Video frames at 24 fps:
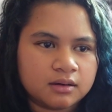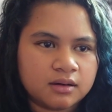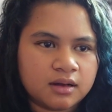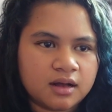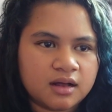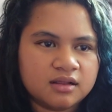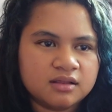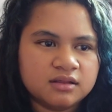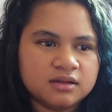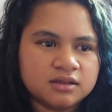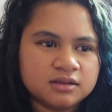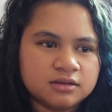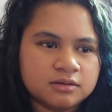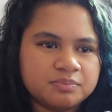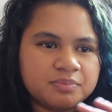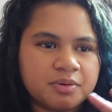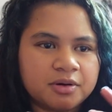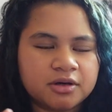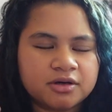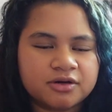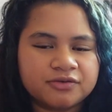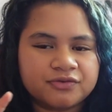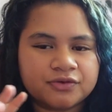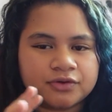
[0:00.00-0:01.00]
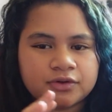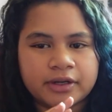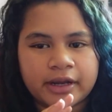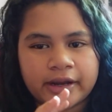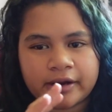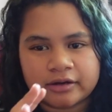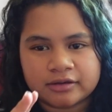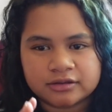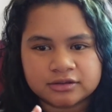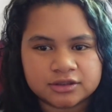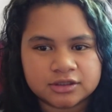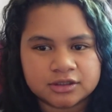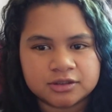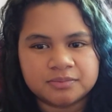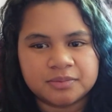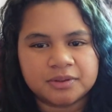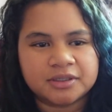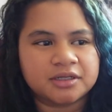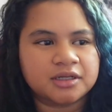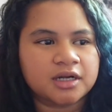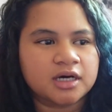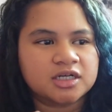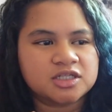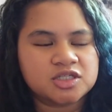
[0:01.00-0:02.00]
little part of her character
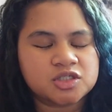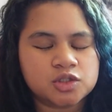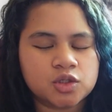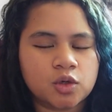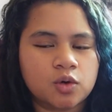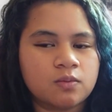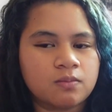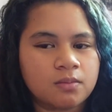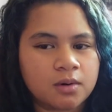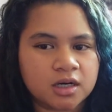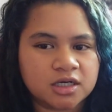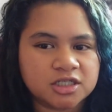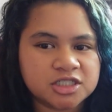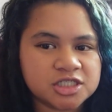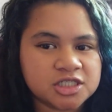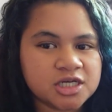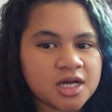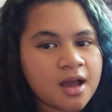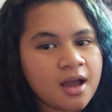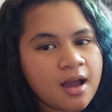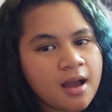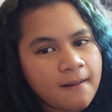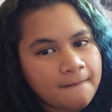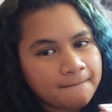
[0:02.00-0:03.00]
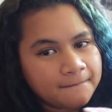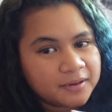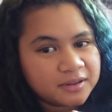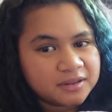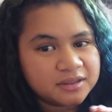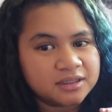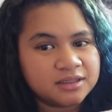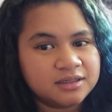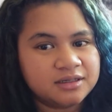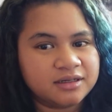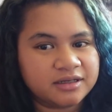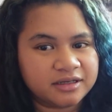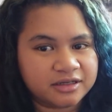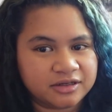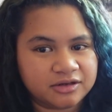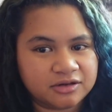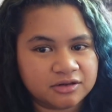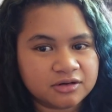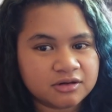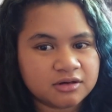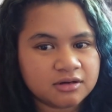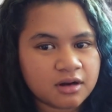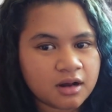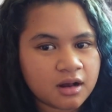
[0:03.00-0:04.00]
but not so much, but in
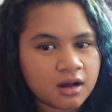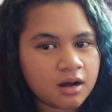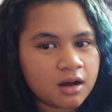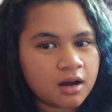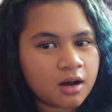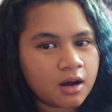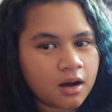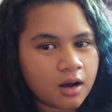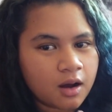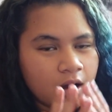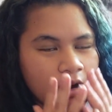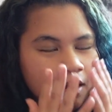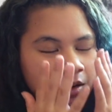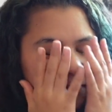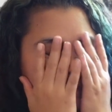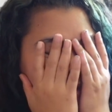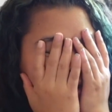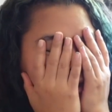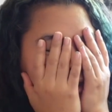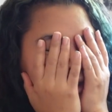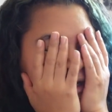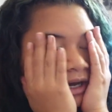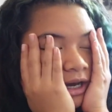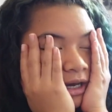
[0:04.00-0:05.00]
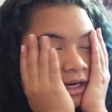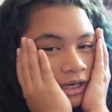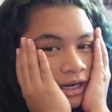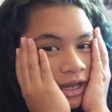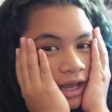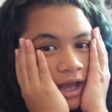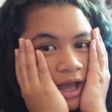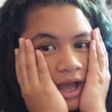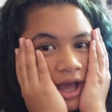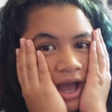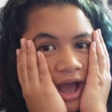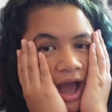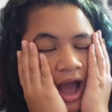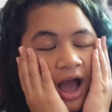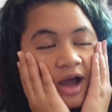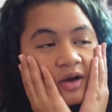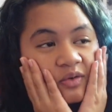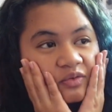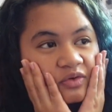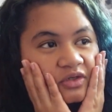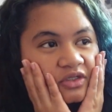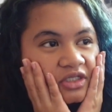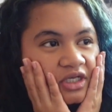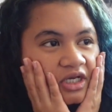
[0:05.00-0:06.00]
here, oh my god, I
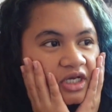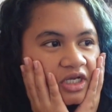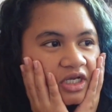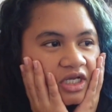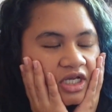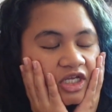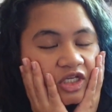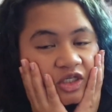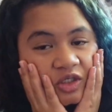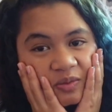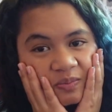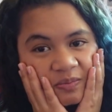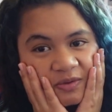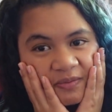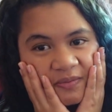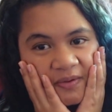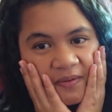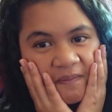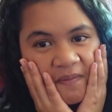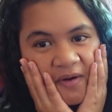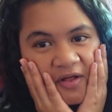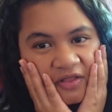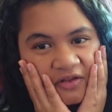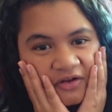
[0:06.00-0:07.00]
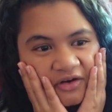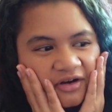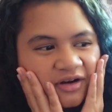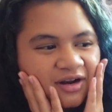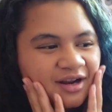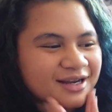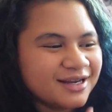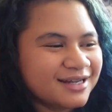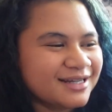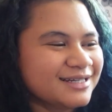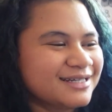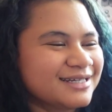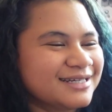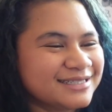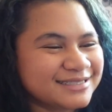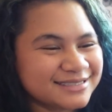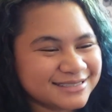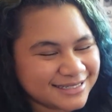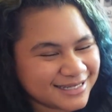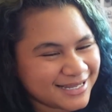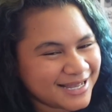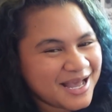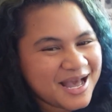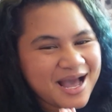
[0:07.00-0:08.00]
was like, can you be my mother?
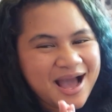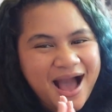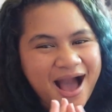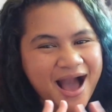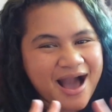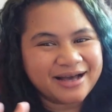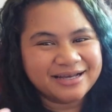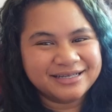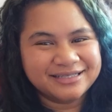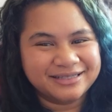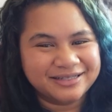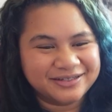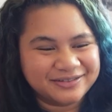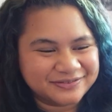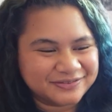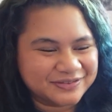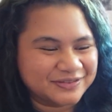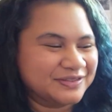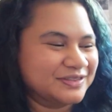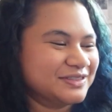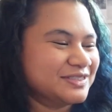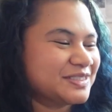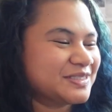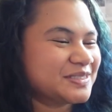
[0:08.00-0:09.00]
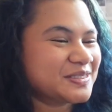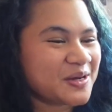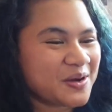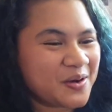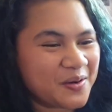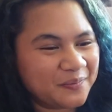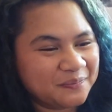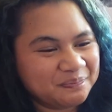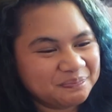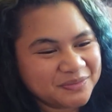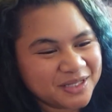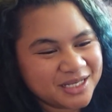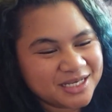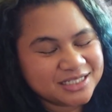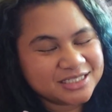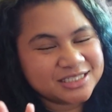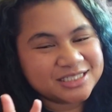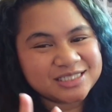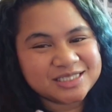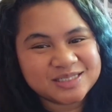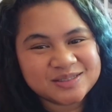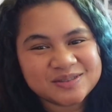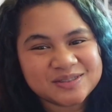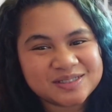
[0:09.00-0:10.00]
I love her. So
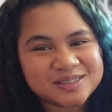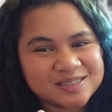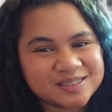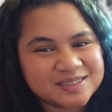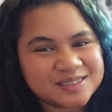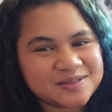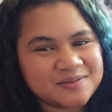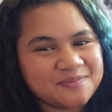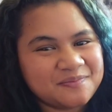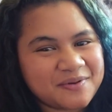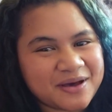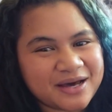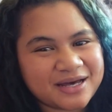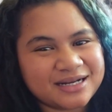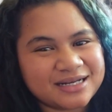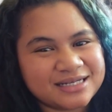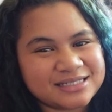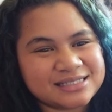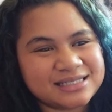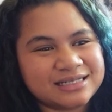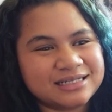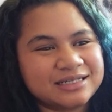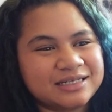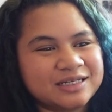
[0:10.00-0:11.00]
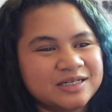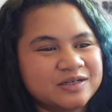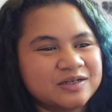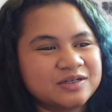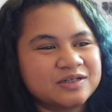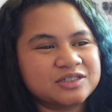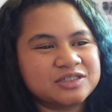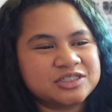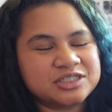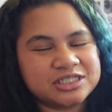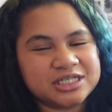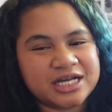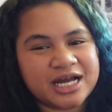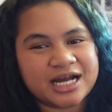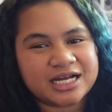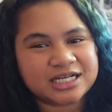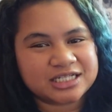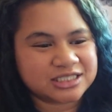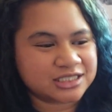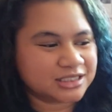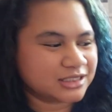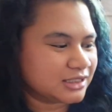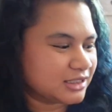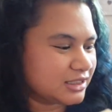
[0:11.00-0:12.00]
she was such a badass in here. She
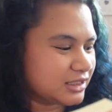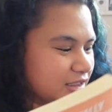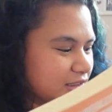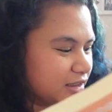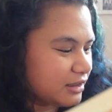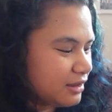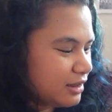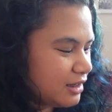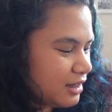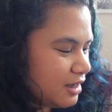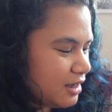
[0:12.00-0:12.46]
actually